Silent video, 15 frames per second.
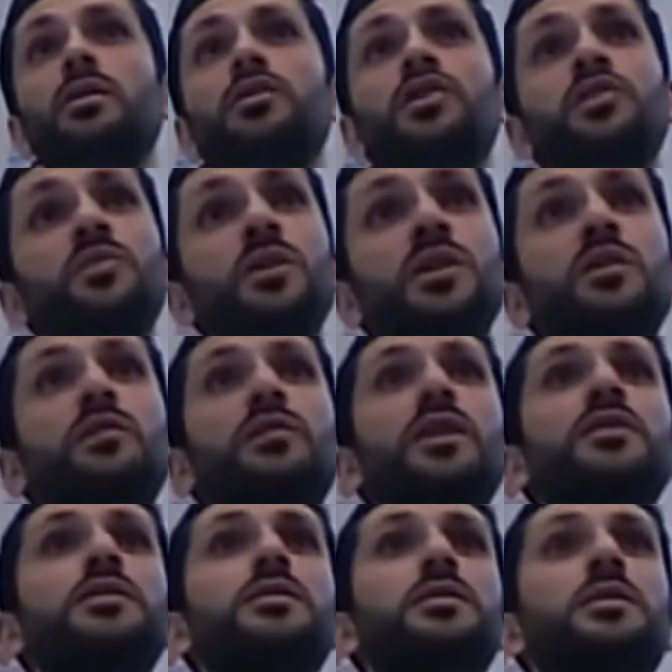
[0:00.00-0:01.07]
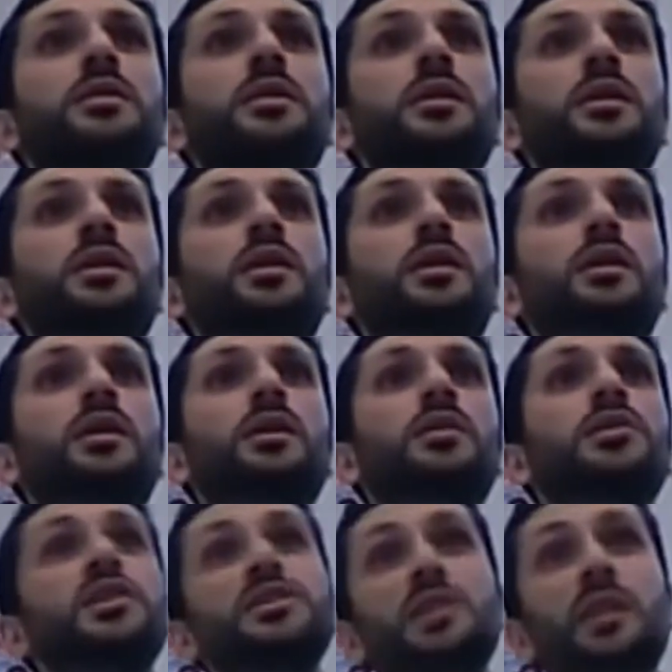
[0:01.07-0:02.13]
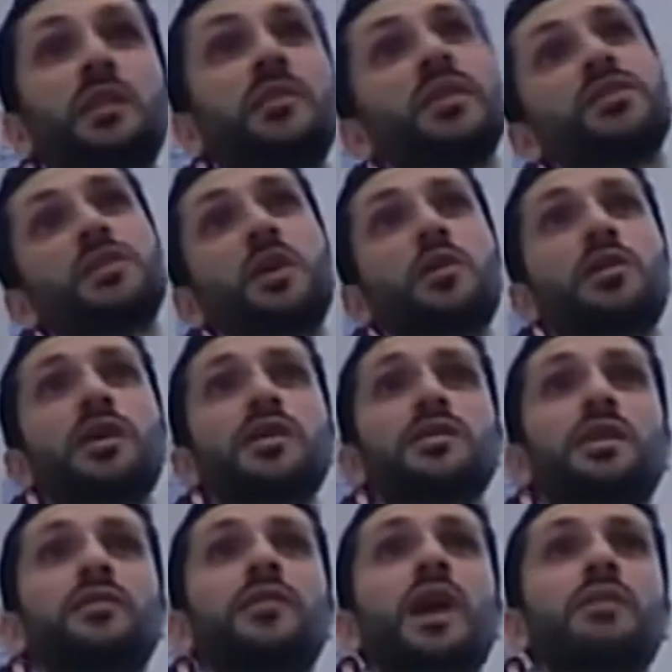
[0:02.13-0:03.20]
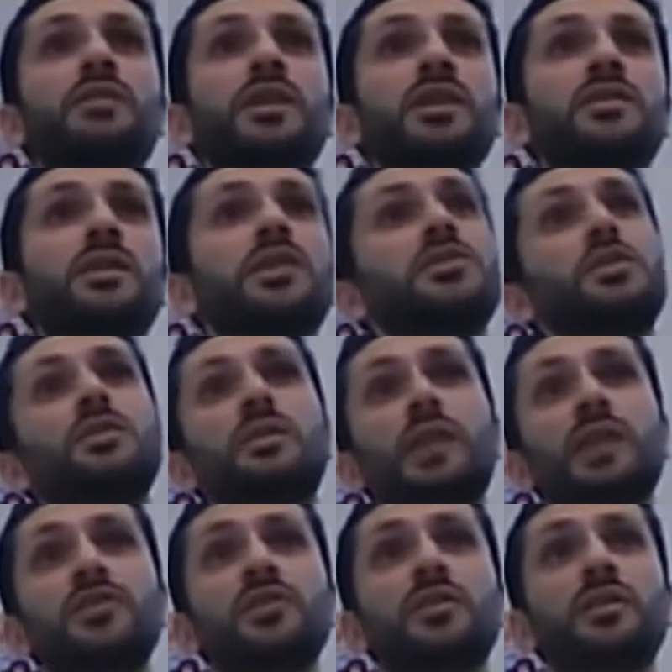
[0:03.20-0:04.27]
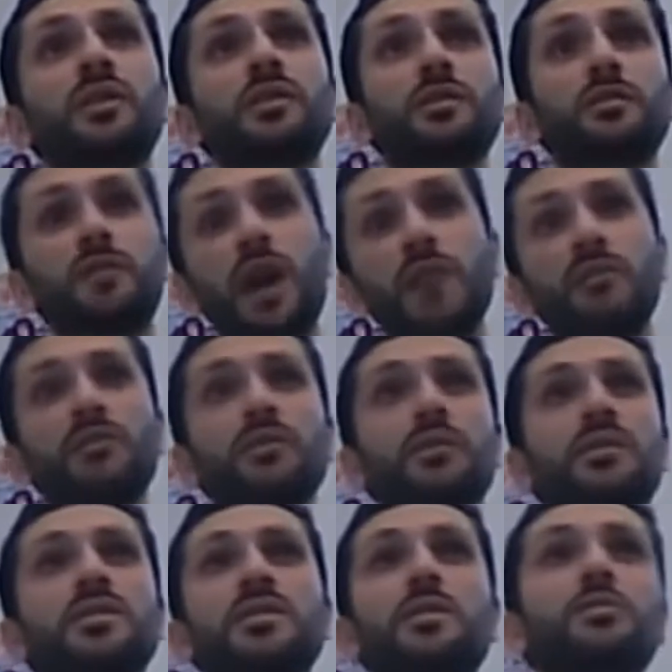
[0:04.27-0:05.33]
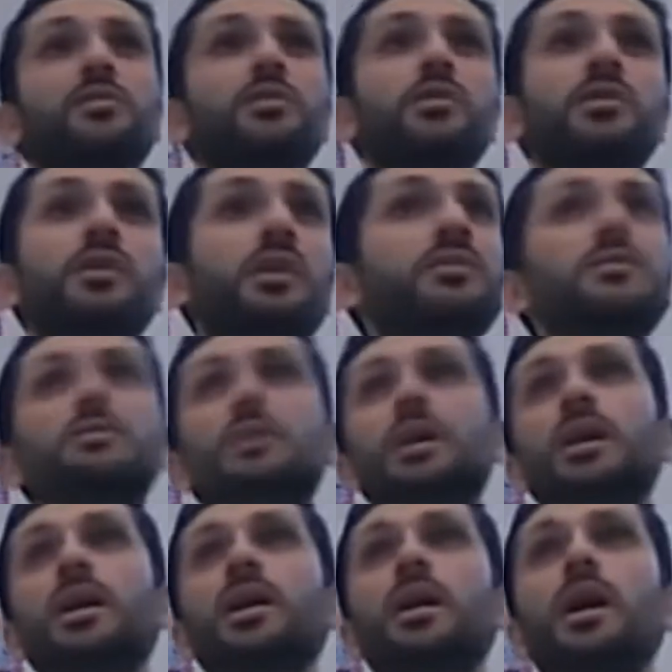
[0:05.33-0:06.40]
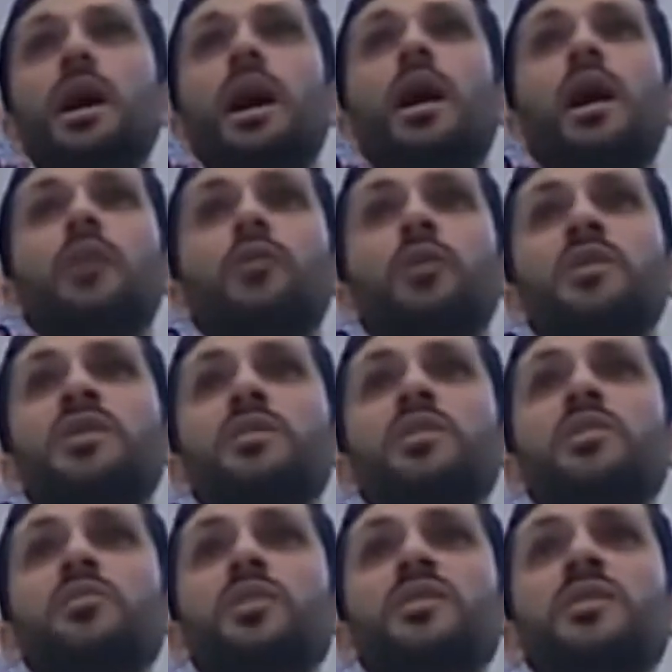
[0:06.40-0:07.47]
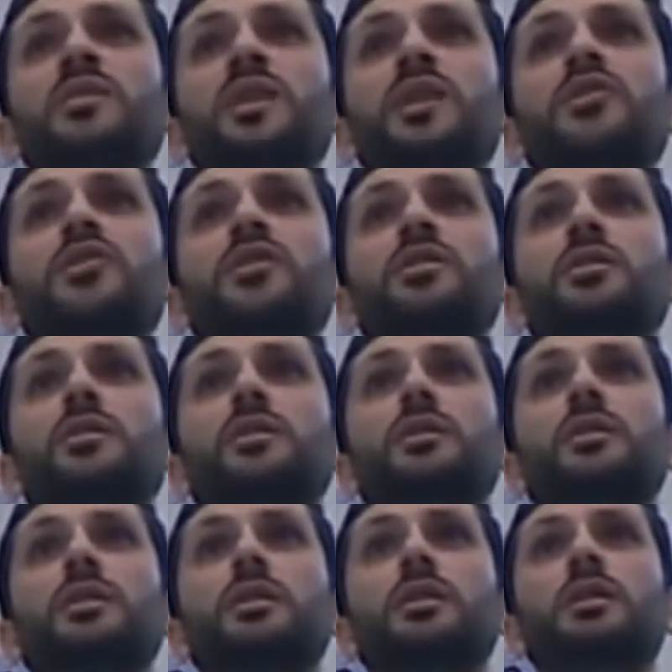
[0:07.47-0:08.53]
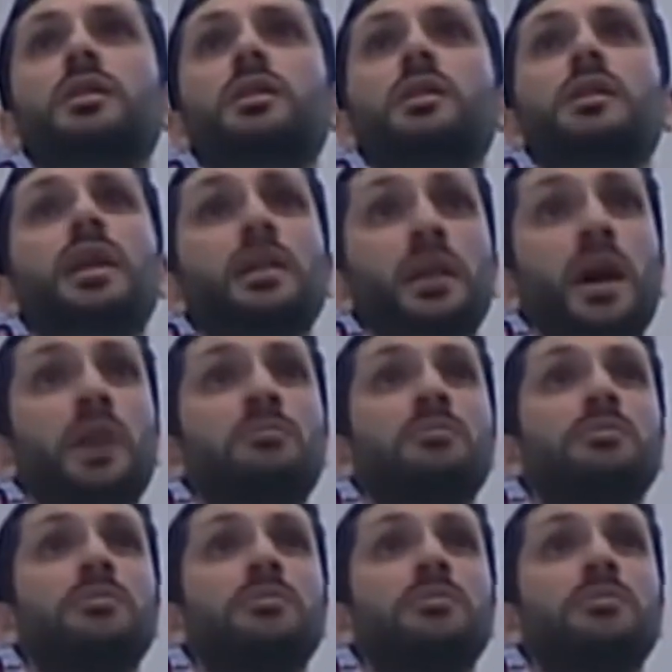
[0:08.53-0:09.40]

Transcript: Just bring your friends. Just tell them, let's go Thursday, 5:30, let's go to the lecture theatre. 5 of you. There's some food, there's a 20 minutes presentation. They'll come.